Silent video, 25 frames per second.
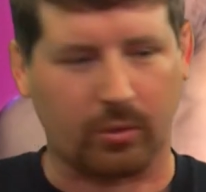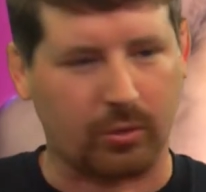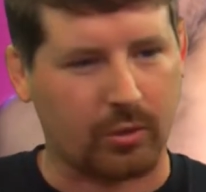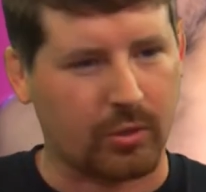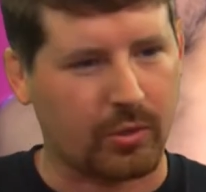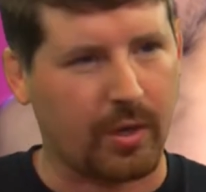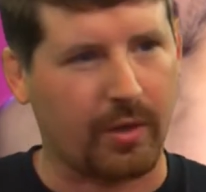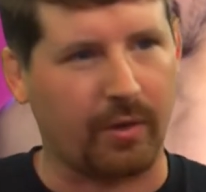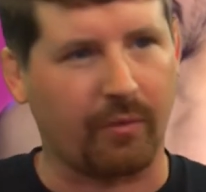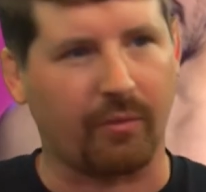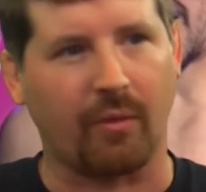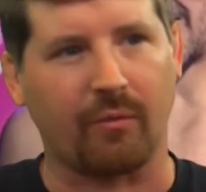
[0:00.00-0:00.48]
They'll
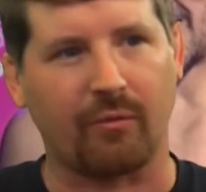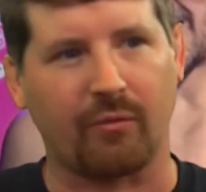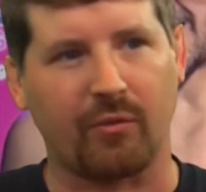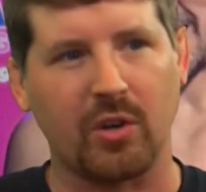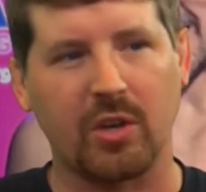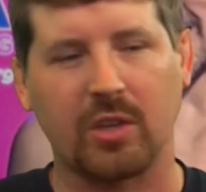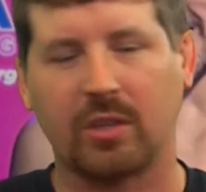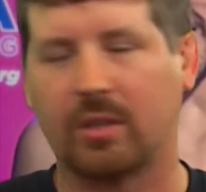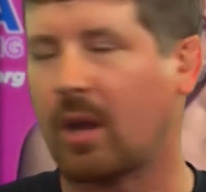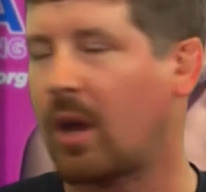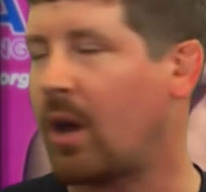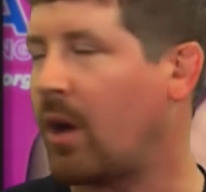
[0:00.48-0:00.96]
train
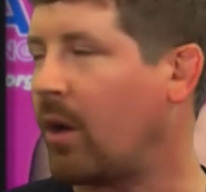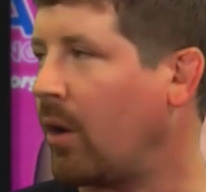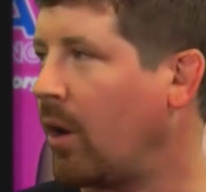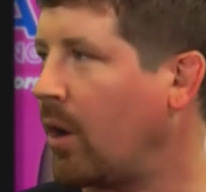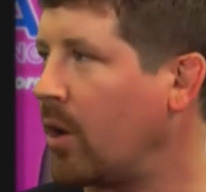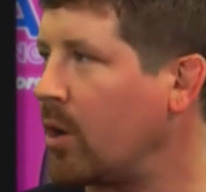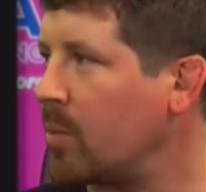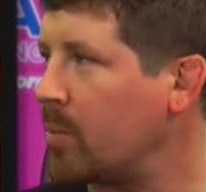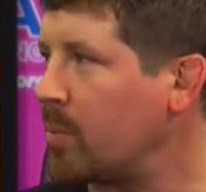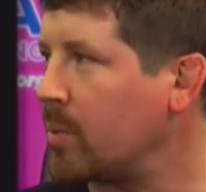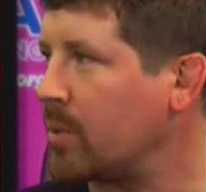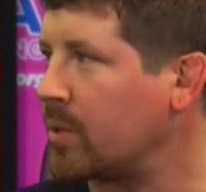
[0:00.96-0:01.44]
freestyle
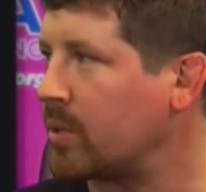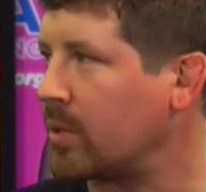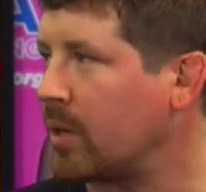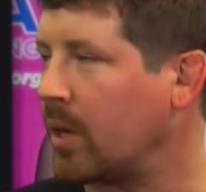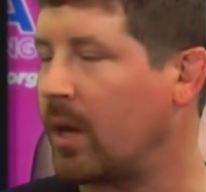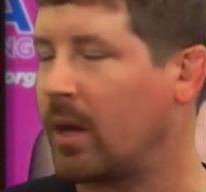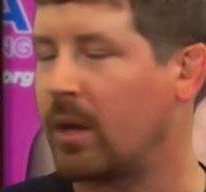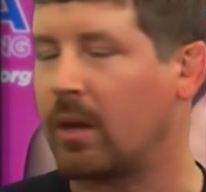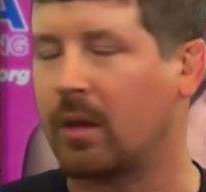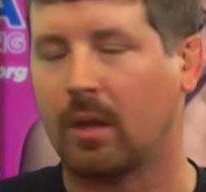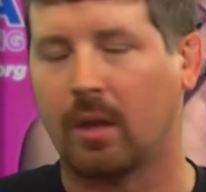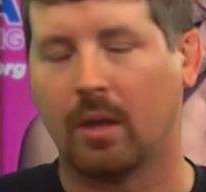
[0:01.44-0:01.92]

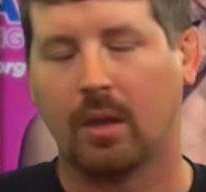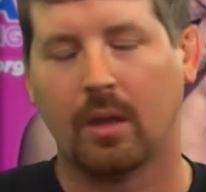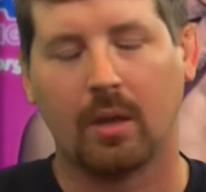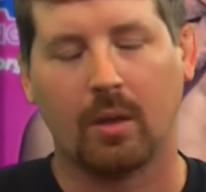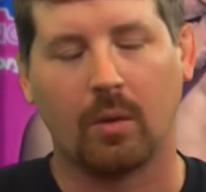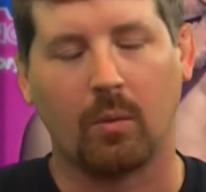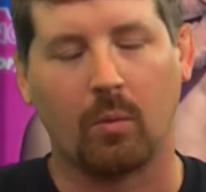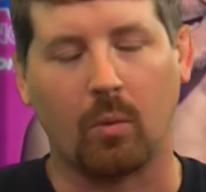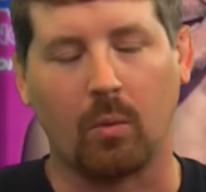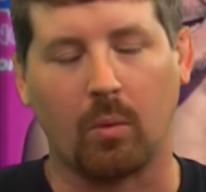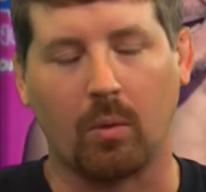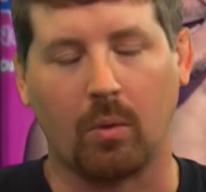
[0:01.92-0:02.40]
100%.
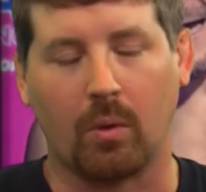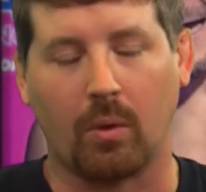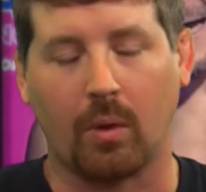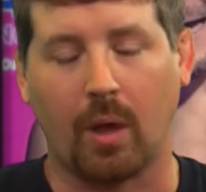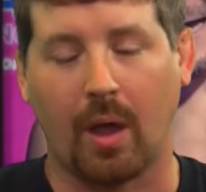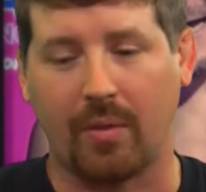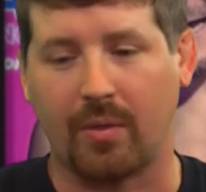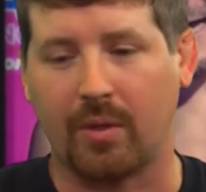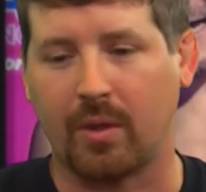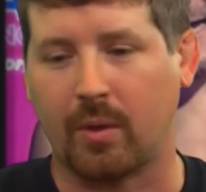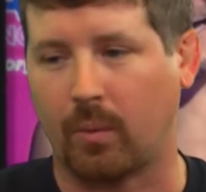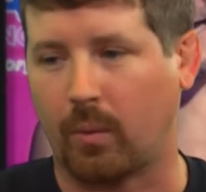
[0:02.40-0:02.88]
Well, I
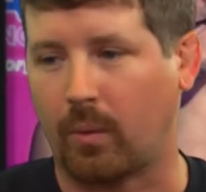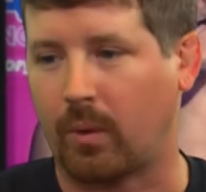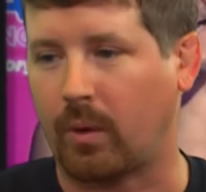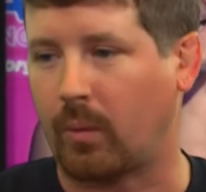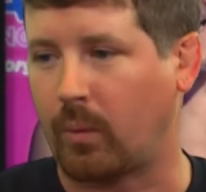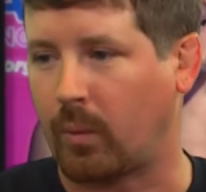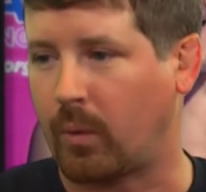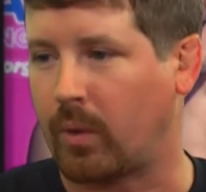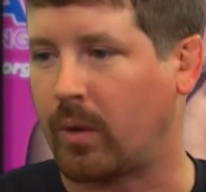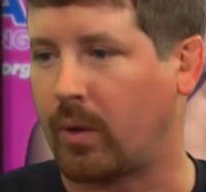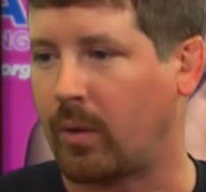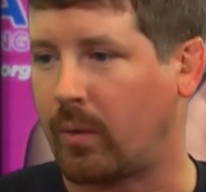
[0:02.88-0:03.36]
think we're
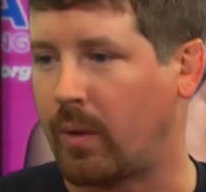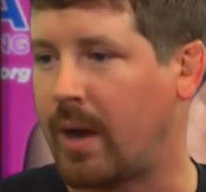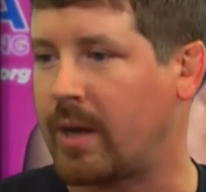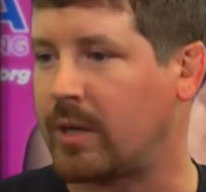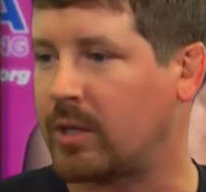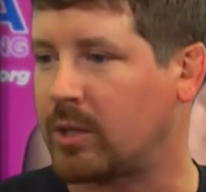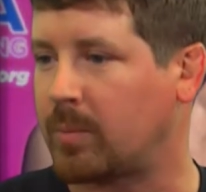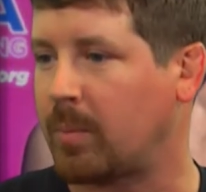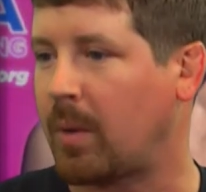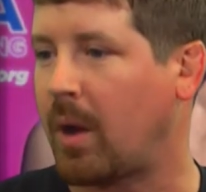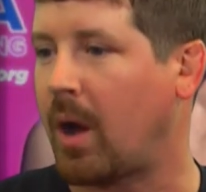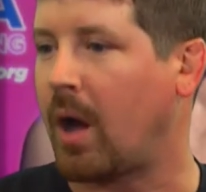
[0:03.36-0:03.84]
in the right
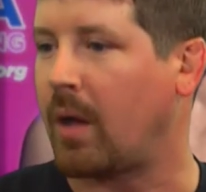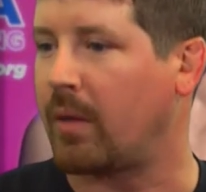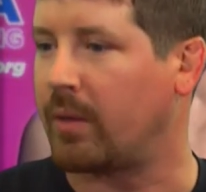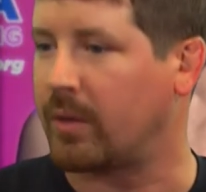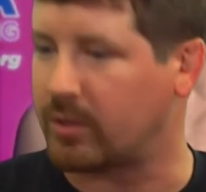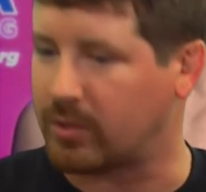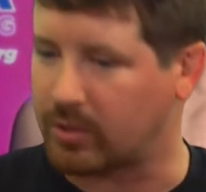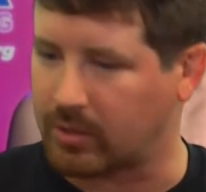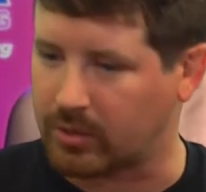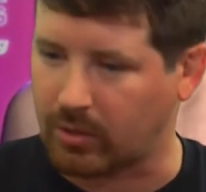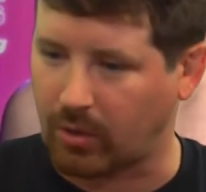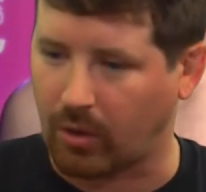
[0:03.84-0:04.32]
spot.
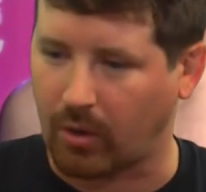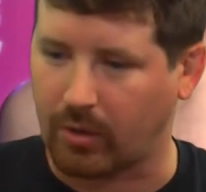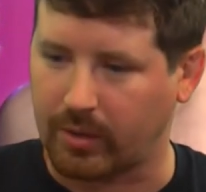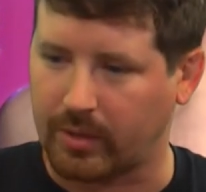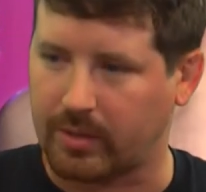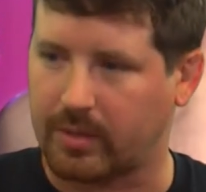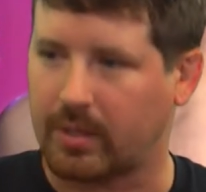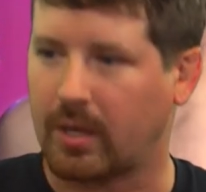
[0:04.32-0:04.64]
It's just hard to